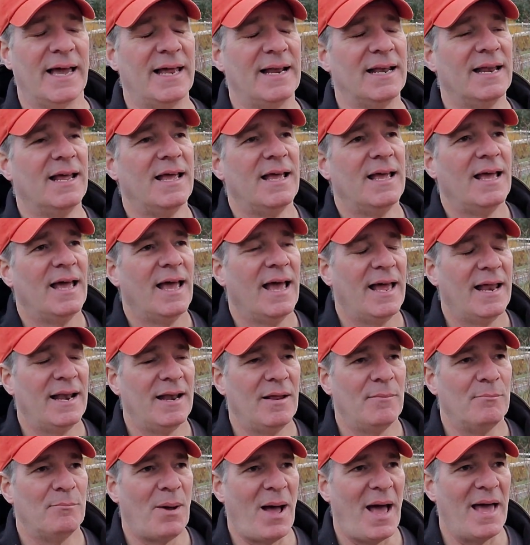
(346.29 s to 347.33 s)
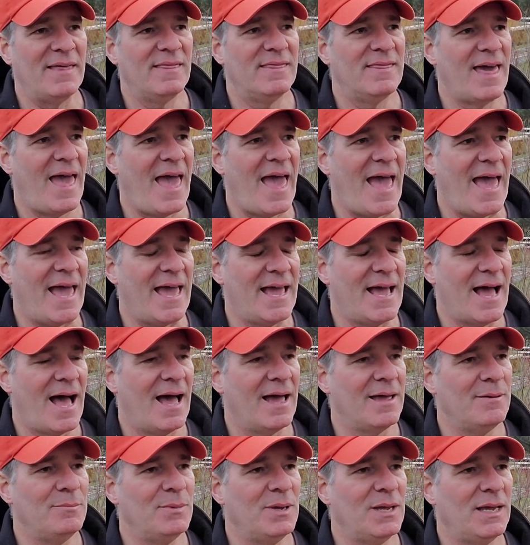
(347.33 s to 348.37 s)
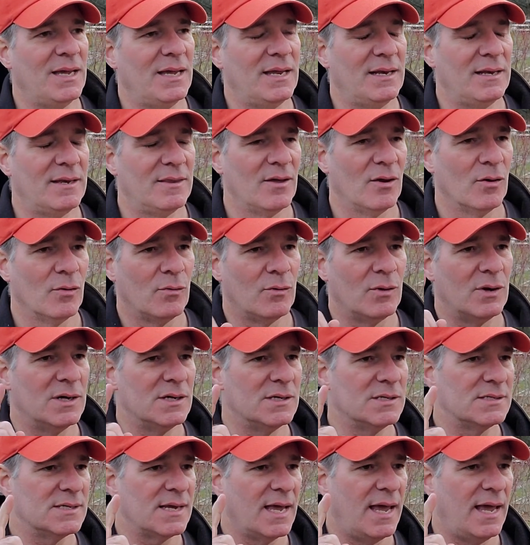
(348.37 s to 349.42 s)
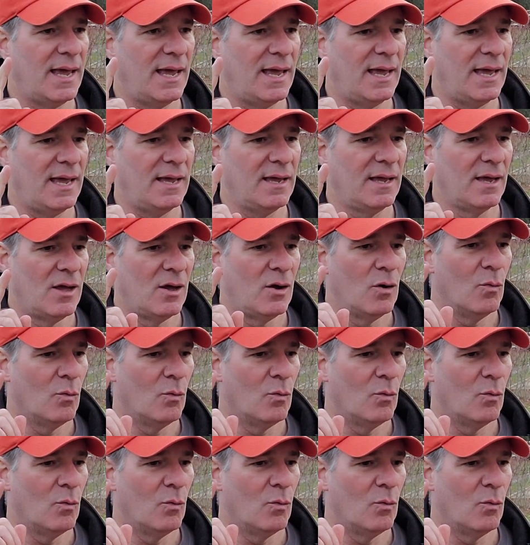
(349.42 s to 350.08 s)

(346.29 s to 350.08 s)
And by they, I mean there was a